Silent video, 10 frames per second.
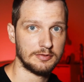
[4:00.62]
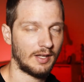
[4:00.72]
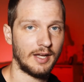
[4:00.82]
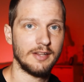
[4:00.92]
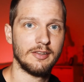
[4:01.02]

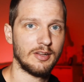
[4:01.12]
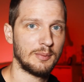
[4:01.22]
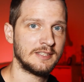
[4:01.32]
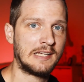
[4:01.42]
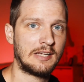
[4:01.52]
Either their
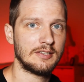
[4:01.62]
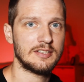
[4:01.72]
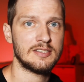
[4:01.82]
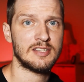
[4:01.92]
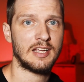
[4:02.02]
mentality
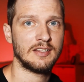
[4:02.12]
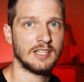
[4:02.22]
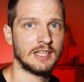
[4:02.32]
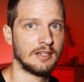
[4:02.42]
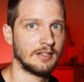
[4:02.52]
is saying that
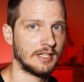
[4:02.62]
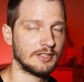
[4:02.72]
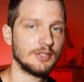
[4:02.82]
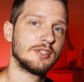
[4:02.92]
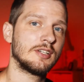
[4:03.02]
they're not
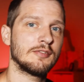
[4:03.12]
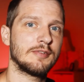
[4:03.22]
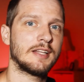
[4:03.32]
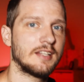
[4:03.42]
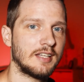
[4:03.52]
good enough
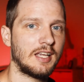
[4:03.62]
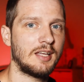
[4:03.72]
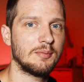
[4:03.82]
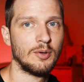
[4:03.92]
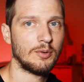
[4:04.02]
at the
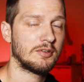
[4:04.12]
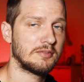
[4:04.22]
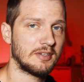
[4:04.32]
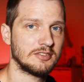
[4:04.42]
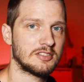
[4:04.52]
game, or
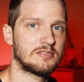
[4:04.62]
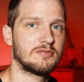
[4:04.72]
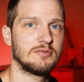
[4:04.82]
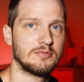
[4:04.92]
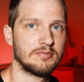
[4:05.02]
they're just
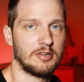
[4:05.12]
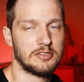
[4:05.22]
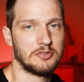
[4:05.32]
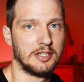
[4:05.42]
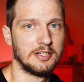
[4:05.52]

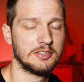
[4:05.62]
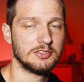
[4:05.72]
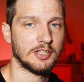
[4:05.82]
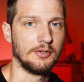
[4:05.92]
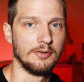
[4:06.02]
frustrated in
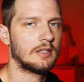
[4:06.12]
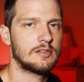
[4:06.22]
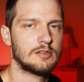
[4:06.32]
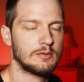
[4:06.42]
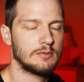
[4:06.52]
general.
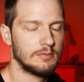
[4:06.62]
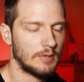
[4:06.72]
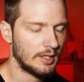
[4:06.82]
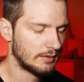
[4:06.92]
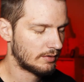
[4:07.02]
So
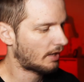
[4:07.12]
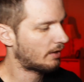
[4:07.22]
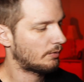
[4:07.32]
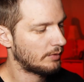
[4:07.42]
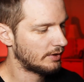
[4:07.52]
what
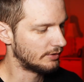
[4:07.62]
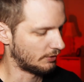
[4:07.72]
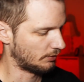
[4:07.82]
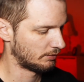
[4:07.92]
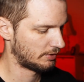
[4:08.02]
can we
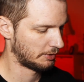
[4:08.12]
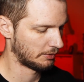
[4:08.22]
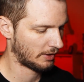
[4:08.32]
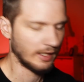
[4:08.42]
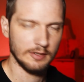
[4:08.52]
do to
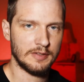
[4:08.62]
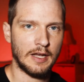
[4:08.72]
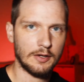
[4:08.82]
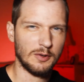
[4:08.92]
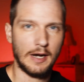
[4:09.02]
kind of
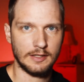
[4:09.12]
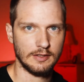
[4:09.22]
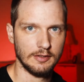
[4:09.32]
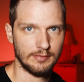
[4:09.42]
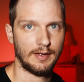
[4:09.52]
counteract the
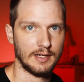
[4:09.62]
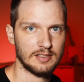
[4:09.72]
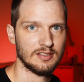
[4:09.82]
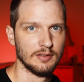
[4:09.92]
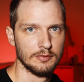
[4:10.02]
effects
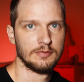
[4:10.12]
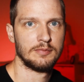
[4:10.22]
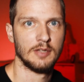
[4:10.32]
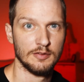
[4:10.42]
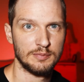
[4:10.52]
of
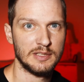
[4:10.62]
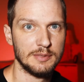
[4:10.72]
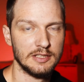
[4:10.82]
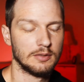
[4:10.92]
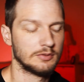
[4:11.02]

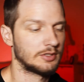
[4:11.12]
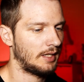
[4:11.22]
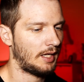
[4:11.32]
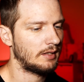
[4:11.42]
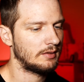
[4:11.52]
PB culture?
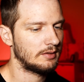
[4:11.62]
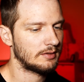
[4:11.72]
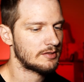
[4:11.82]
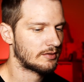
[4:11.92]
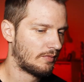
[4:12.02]
And
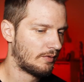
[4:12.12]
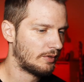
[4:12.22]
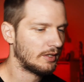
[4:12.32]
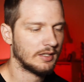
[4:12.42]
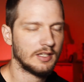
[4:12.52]
there's
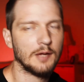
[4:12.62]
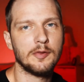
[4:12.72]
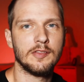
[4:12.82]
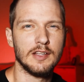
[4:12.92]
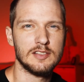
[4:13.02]
really a couple
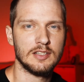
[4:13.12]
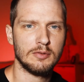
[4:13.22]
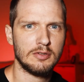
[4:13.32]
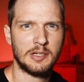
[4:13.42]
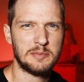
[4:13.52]
things, and it
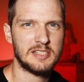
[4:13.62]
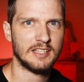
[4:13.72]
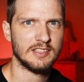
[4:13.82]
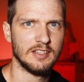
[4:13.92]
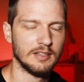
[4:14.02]
all comes down
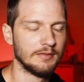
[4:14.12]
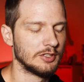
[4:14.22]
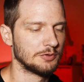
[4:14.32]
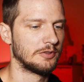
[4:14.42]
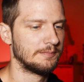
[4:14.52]
to the
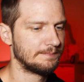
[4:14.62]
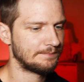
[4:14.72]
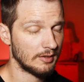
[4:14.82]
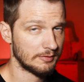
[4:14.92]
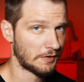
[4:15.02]
individual.
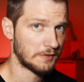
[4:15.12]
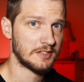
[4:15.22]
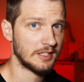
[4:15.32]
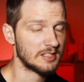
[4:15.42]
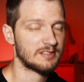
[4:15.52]
First thing
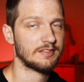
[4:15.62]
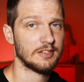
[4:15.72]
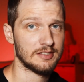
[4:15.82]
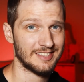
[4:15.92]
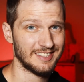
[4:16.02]
is
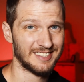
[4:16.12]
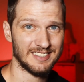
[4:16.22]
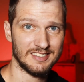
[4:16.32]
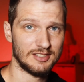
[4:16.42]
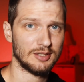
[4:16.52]
first is
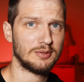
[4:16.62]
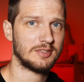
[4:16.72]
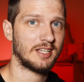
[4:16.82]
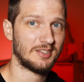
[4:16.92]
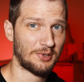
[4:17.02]
don't
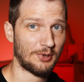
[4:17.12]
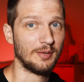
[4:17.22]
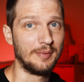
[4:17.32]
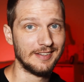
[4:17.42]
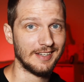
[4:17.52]
get caught up
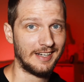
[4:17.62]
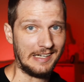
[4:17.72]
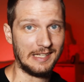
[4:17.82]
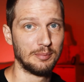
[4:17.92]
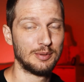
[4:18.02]
in the
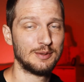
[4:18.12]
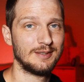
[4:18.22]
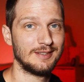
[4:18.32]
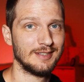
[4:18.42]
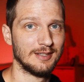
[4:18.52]
hype
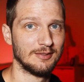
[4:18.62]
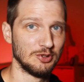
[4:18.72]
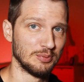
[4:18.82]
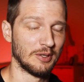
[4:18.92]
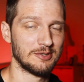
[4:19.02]
of new
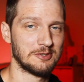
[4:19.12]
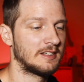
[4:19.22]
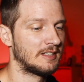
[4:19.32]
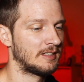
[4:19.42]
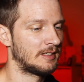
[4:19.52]
personal
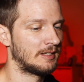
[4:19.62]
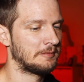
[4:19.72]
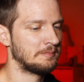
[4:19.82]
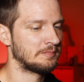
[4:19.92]
bests.